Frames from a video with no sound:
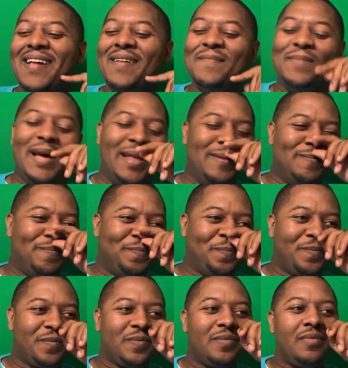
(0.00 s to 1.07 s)
But
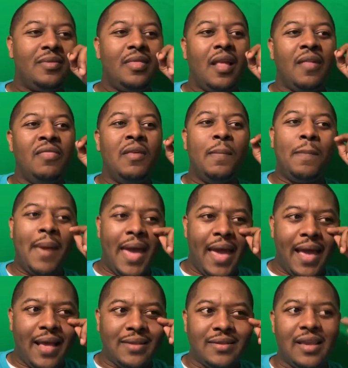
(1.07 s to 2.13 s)
the
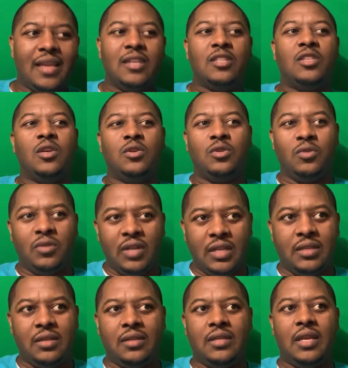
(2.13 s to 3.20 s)
mask and the social
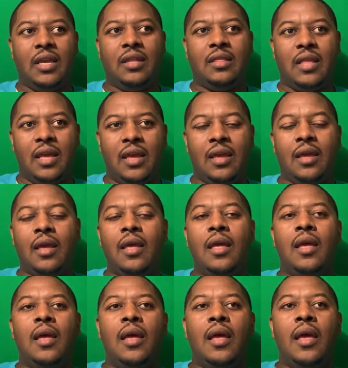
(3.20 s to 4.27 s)
distancing thing,
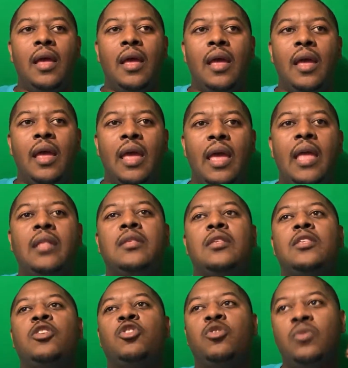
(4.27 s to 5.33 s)

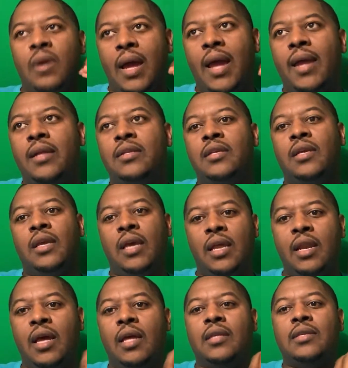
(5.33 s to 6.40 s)
it's trying to
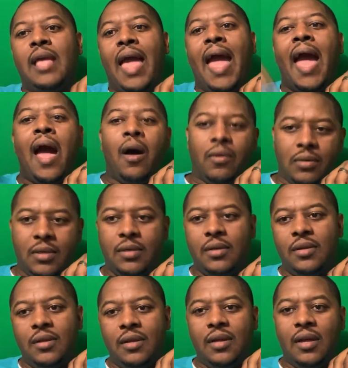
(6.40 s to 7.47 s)
get us out
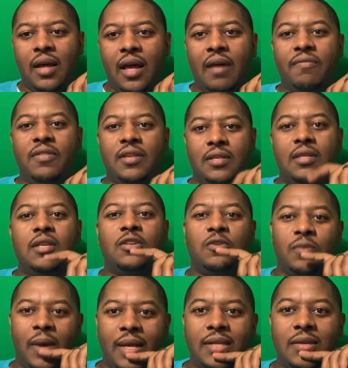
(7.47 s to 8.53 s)
of this
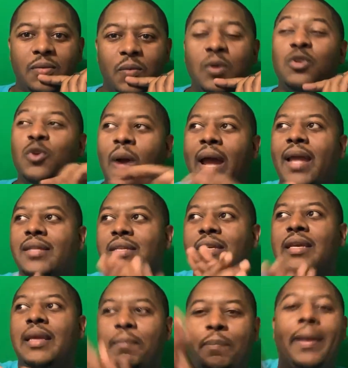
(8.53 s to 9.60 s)
situation. We're trying to
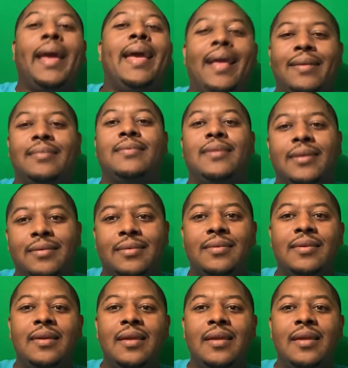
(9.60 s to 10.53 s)
get past this.